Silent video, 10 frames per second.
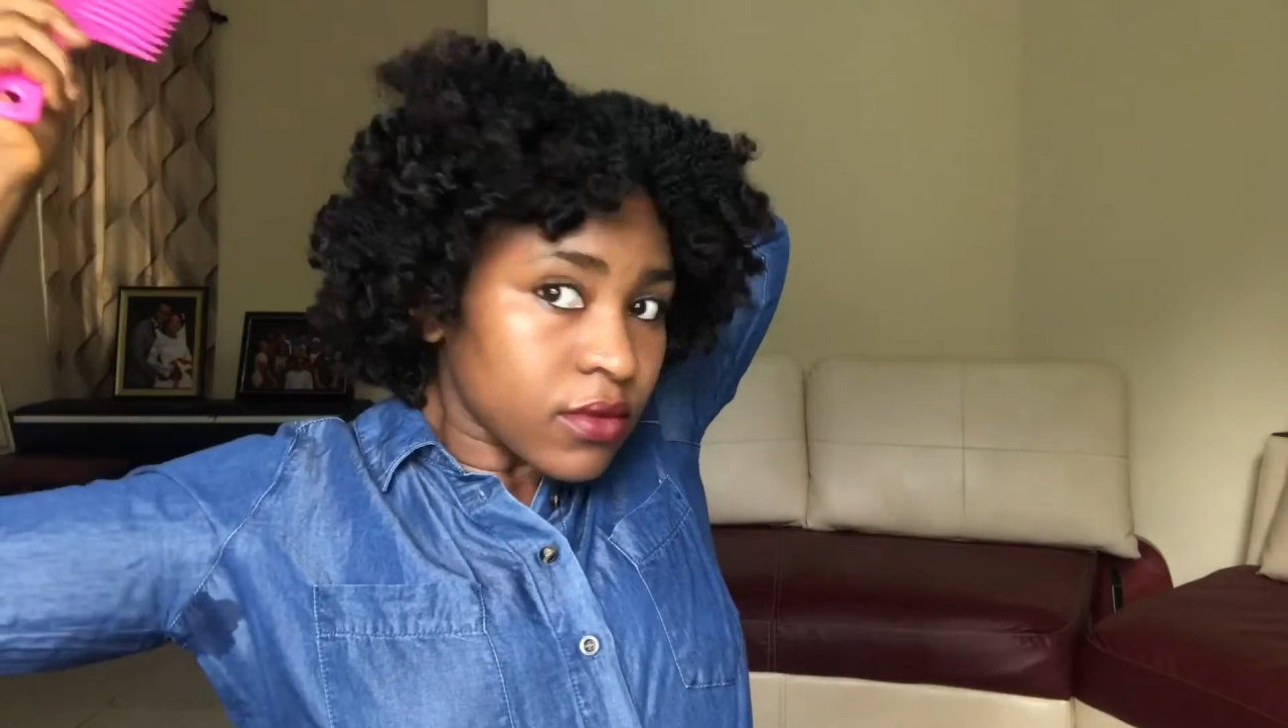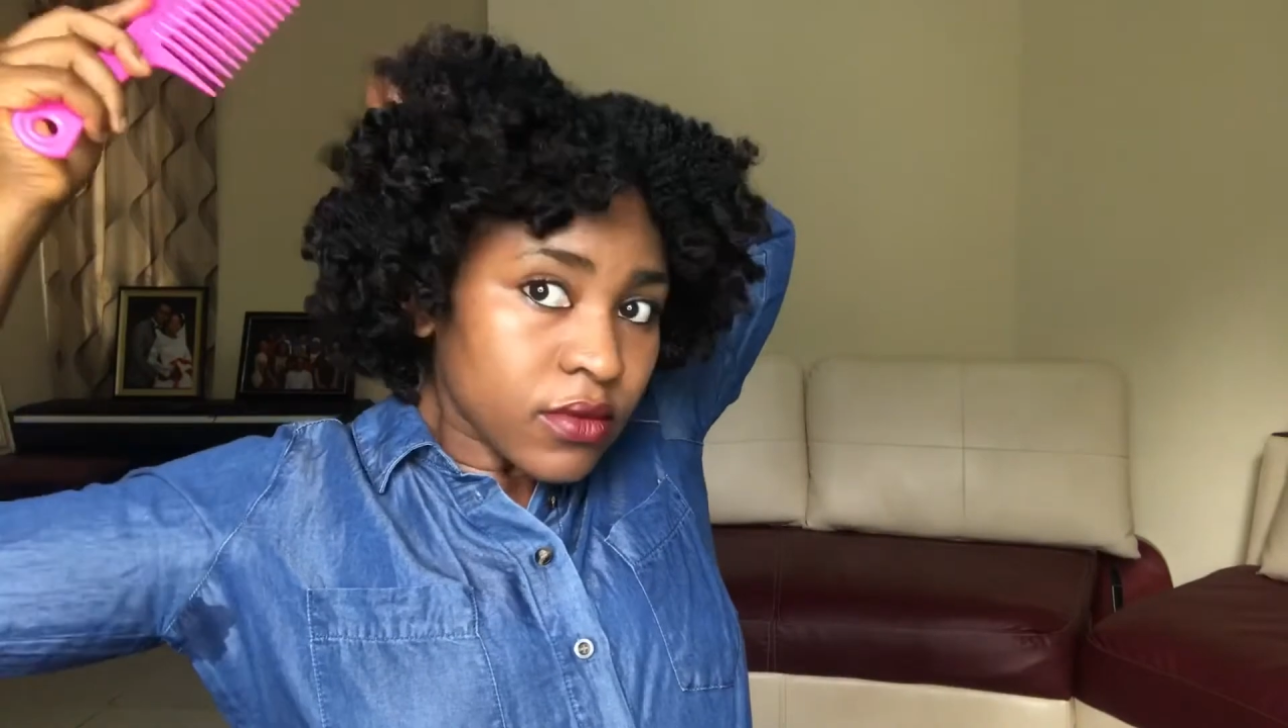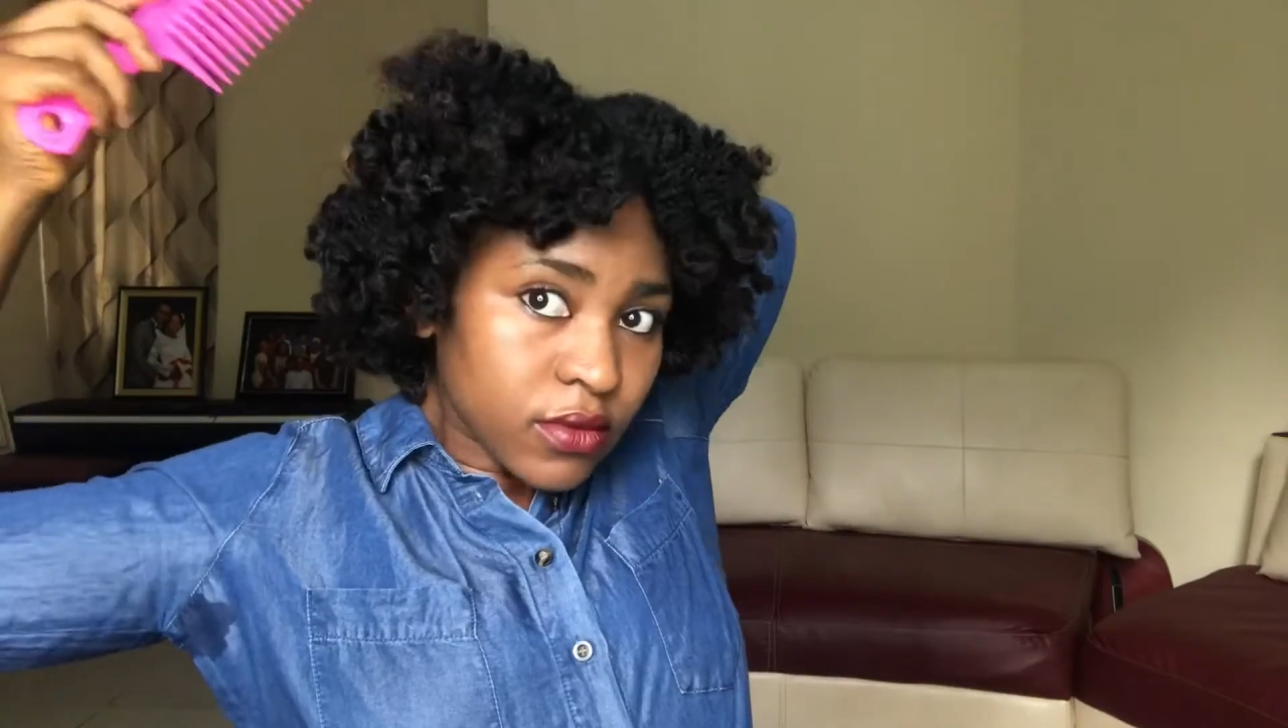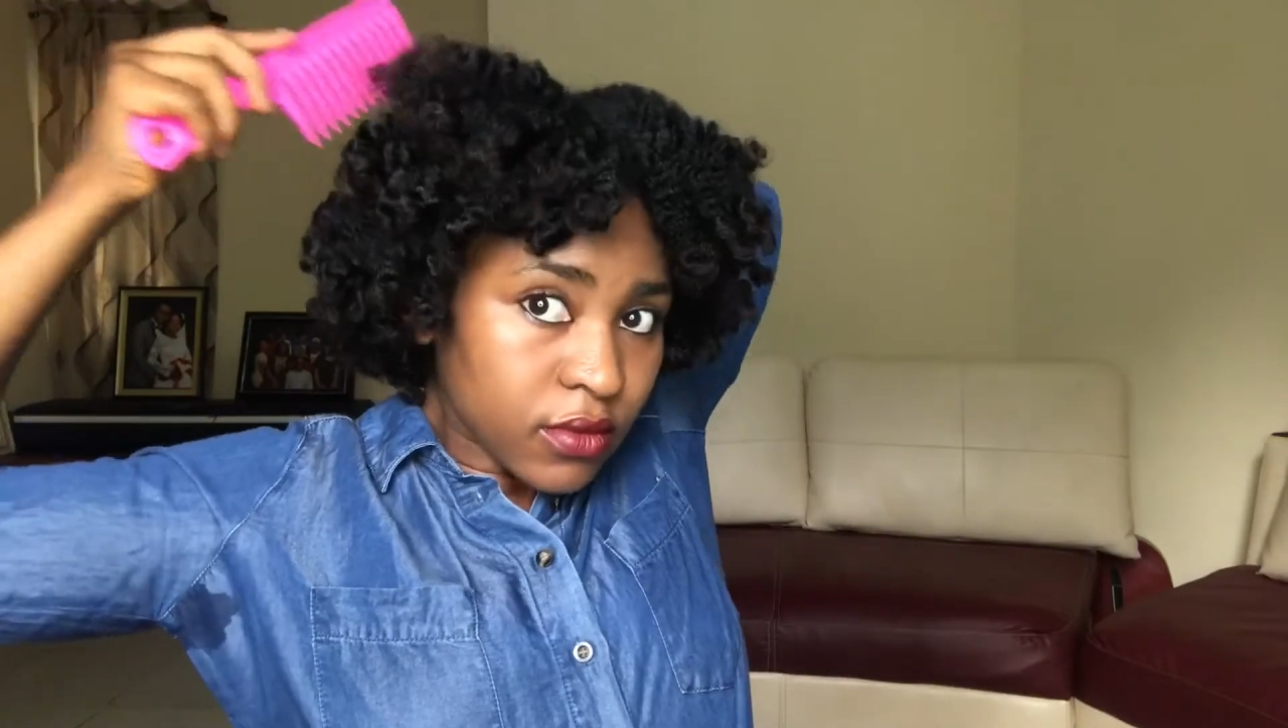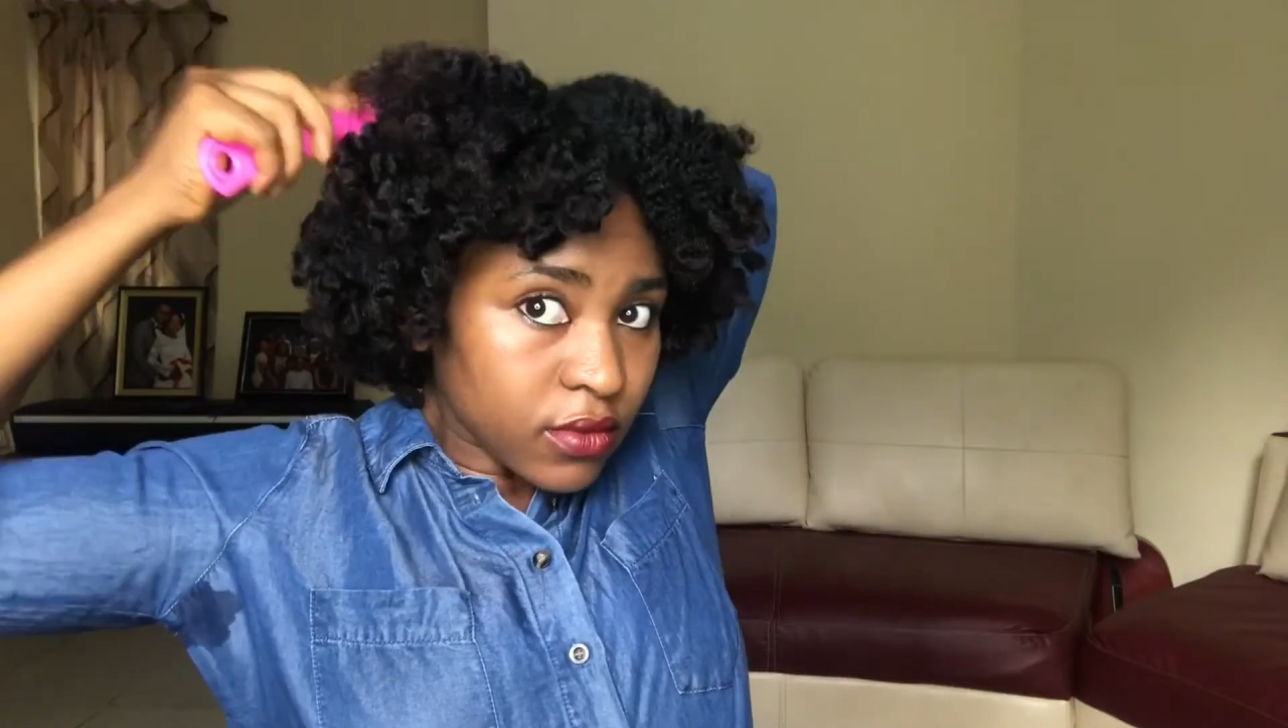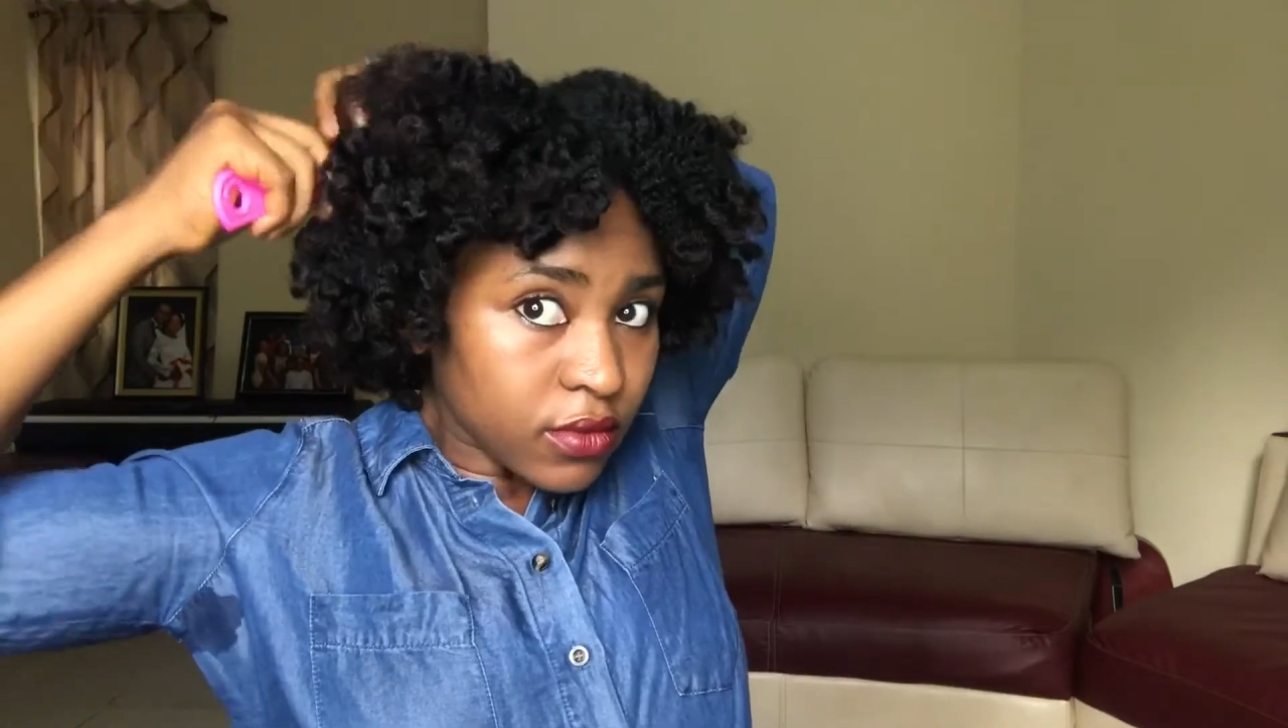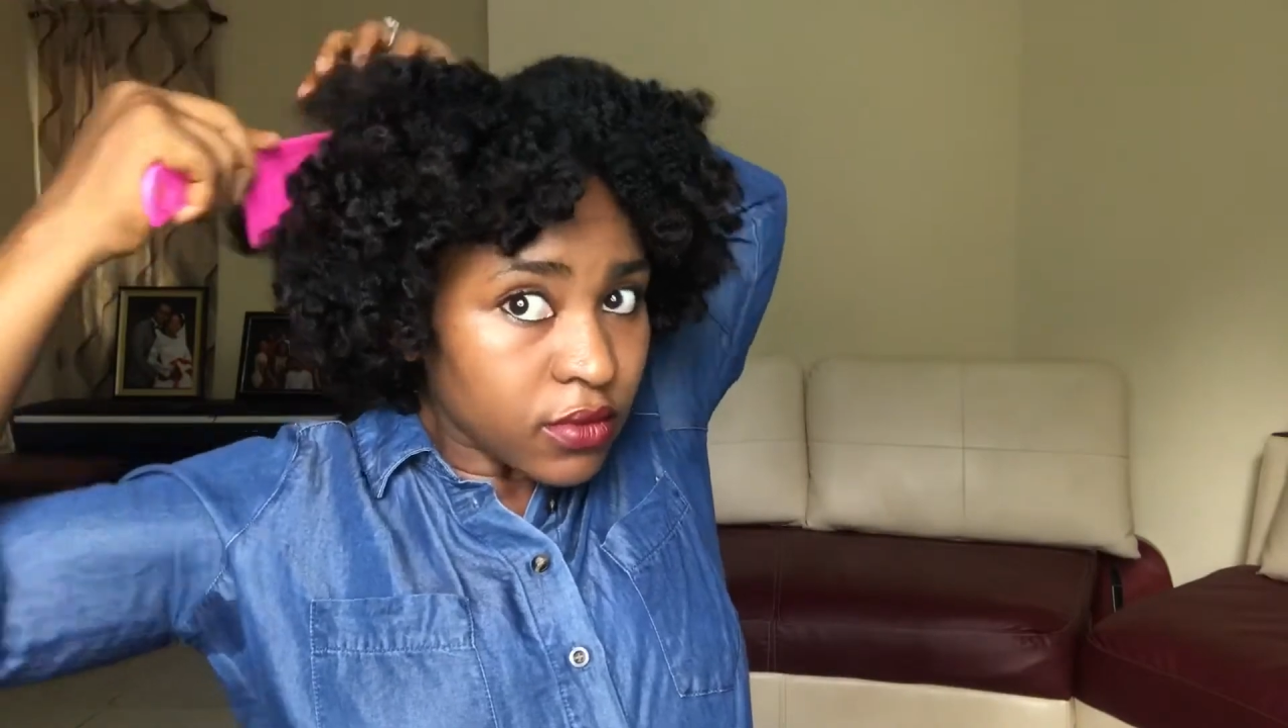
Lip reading: More